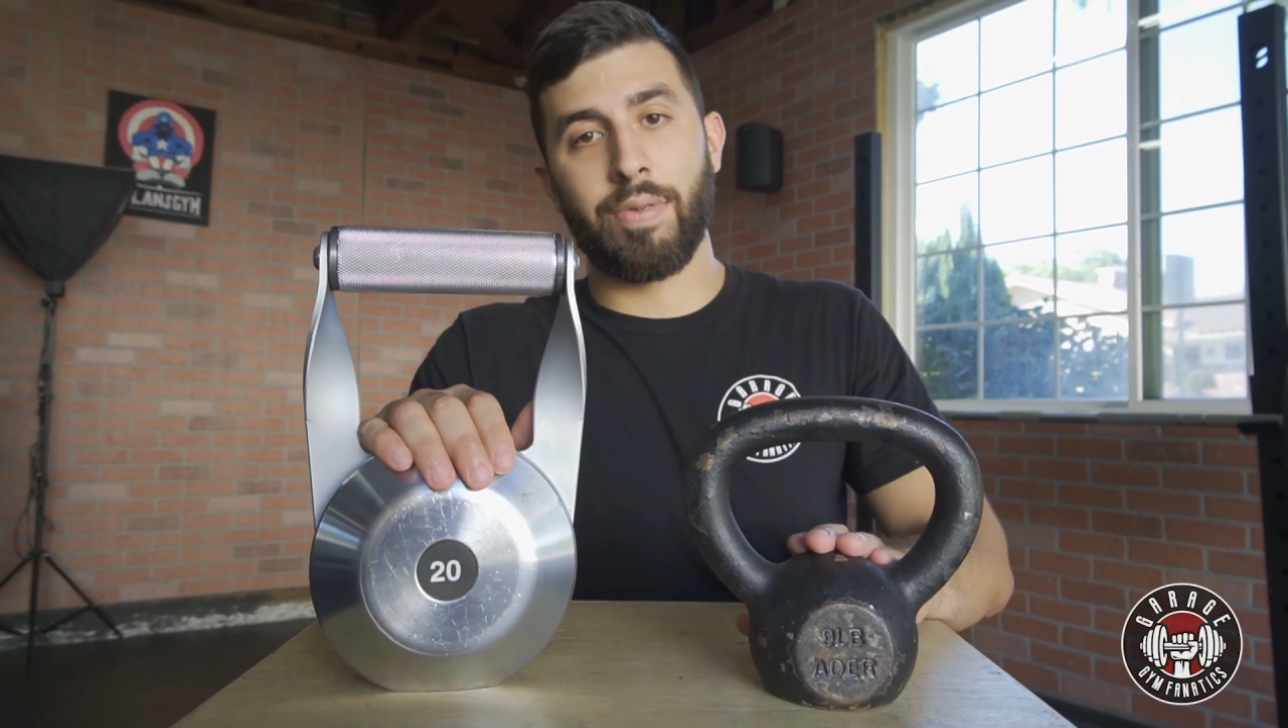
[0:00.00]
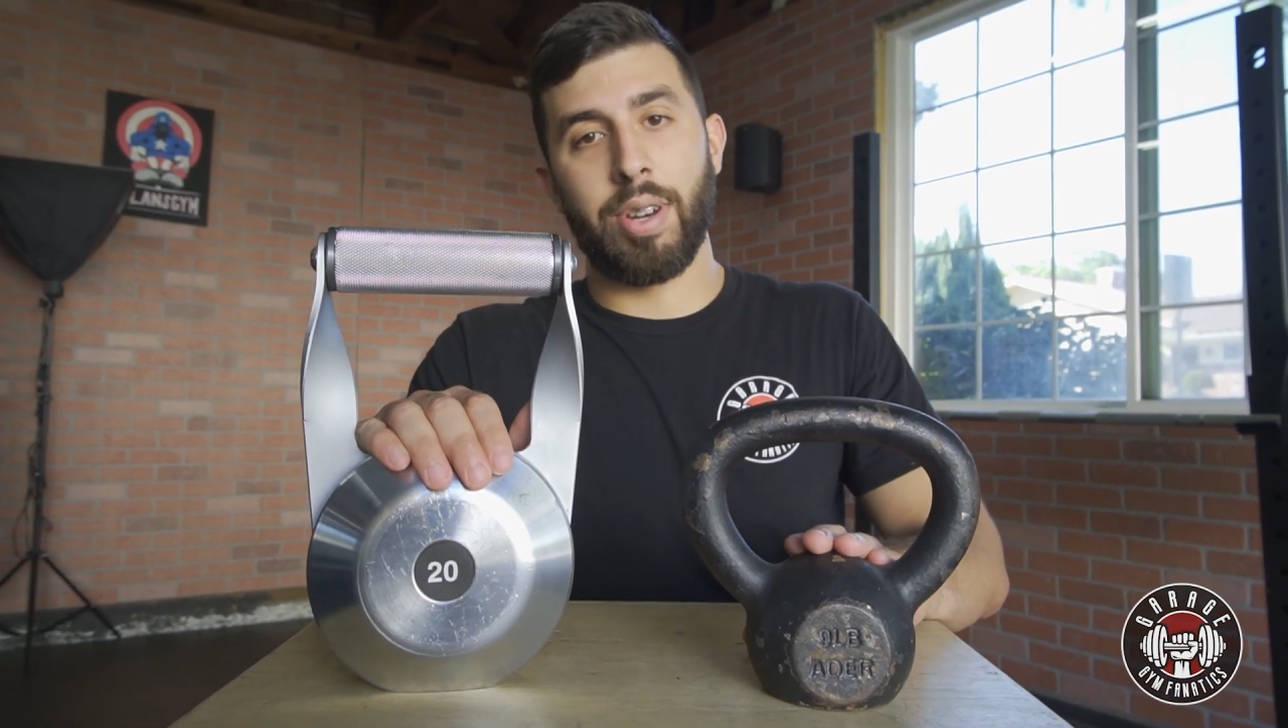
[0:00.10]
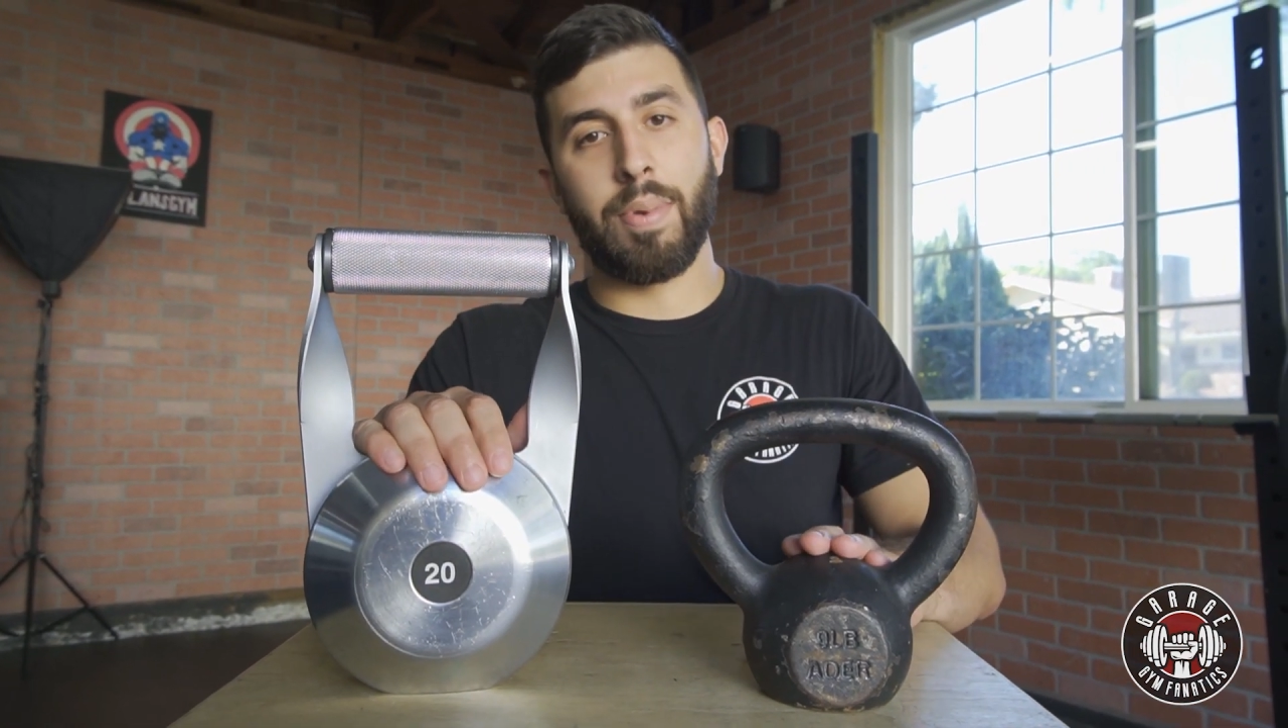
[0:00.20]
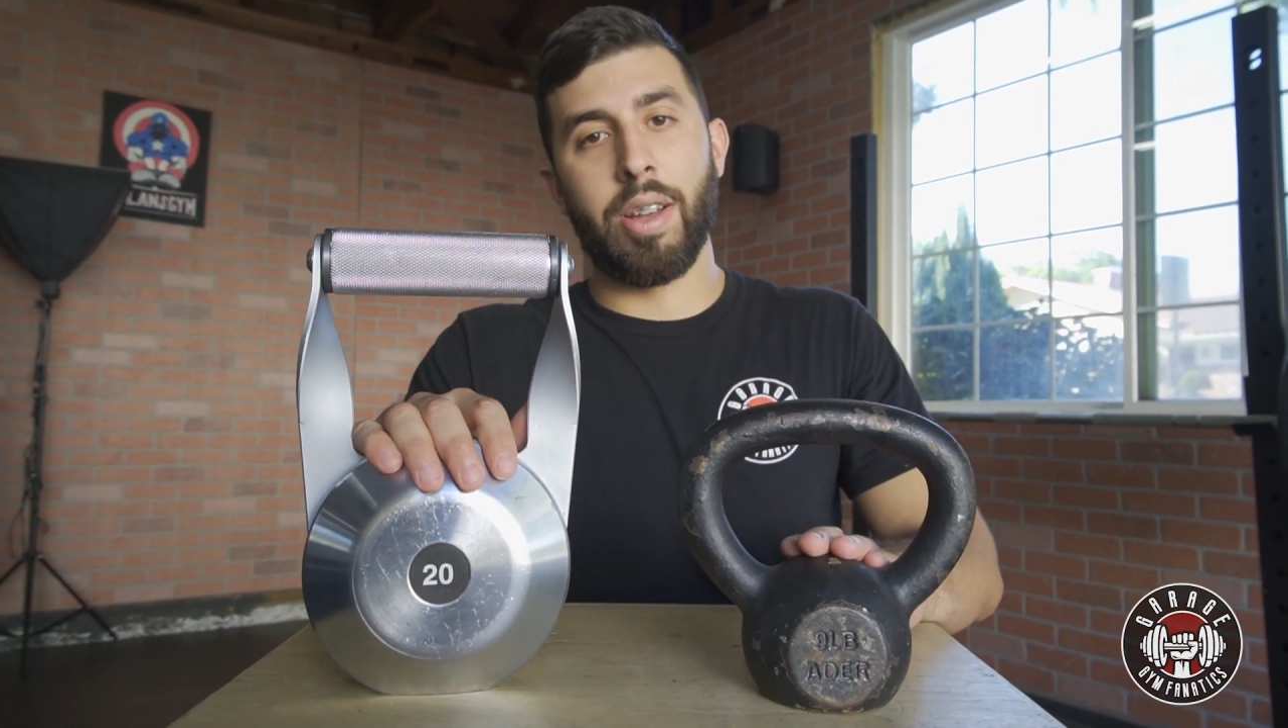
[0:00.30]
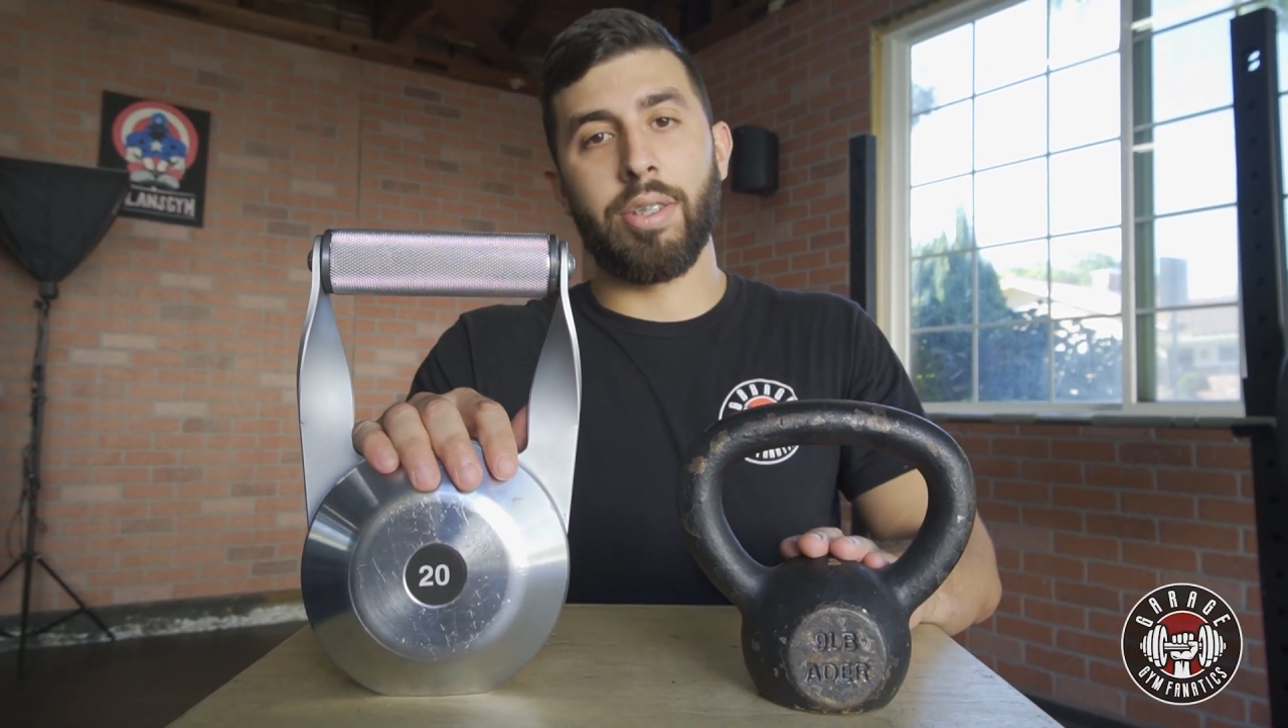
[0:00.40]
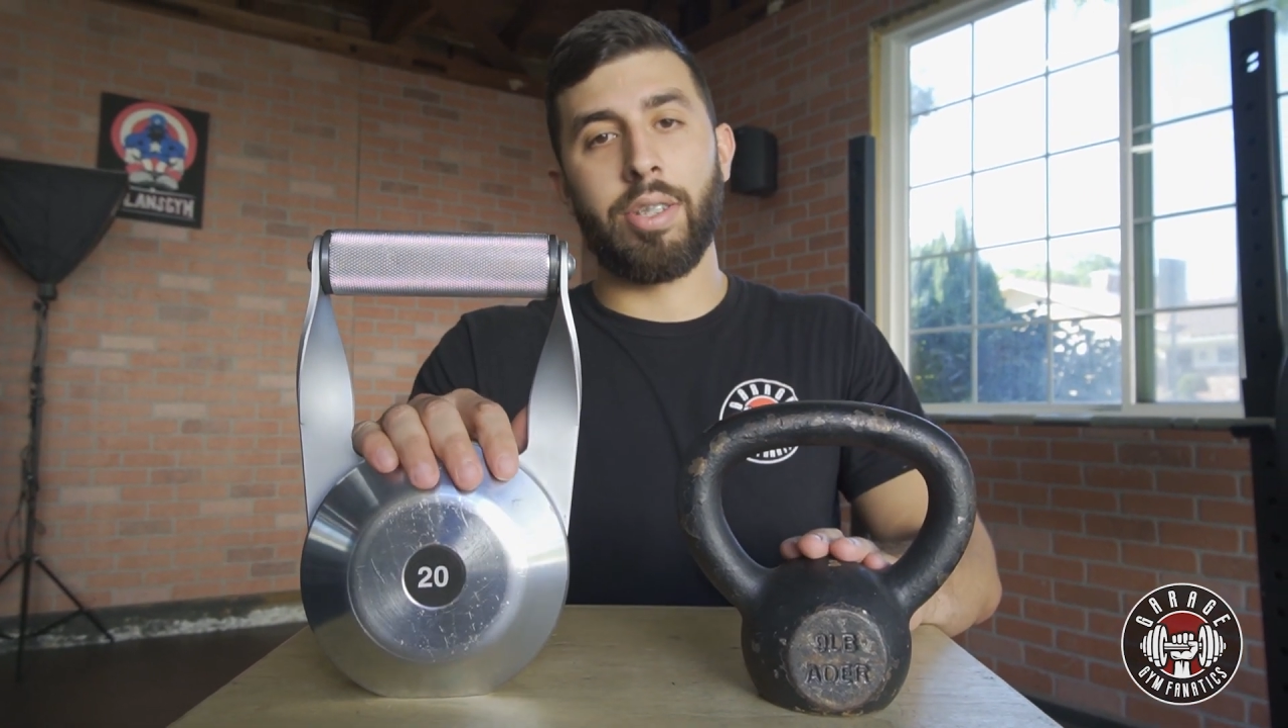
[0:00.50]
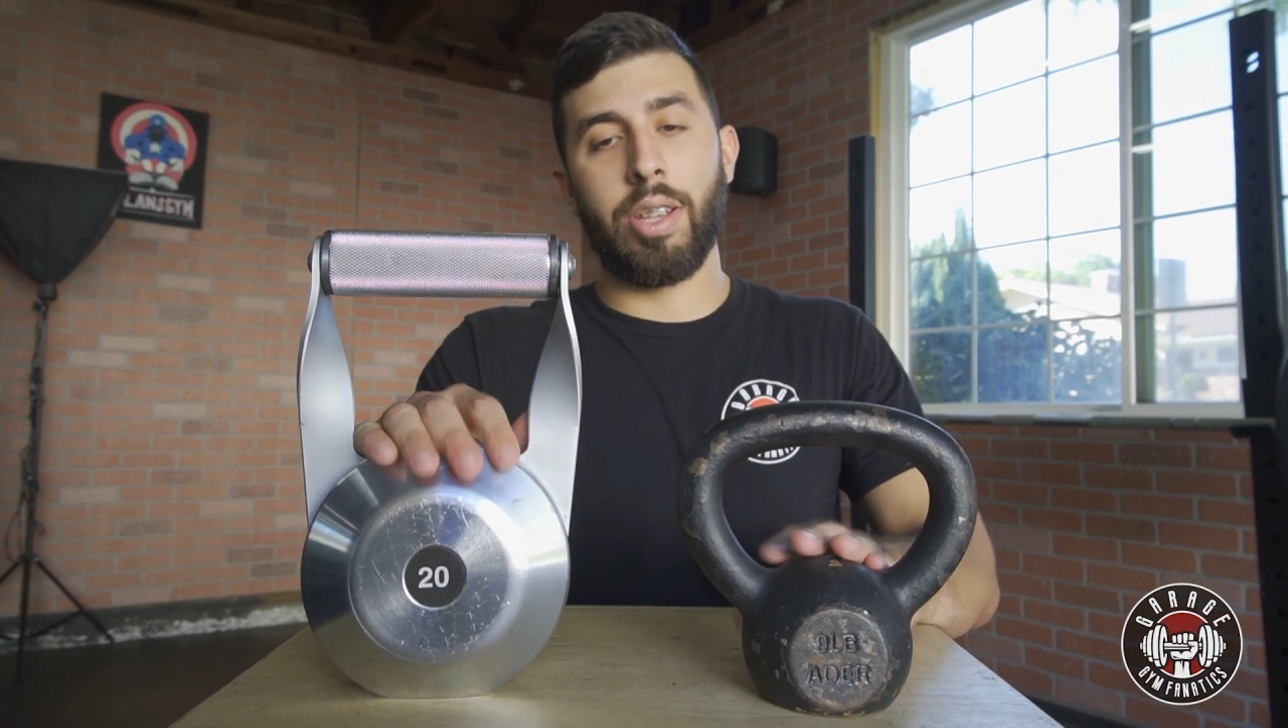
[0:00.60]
20 pounds,